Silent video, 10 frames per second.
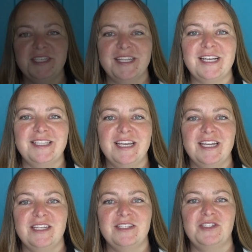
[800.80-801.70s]
next thing
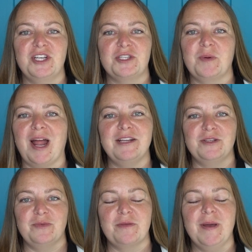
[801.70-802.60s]
is just what I
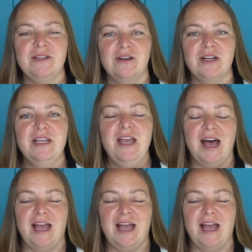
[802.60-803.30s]
do with my dog.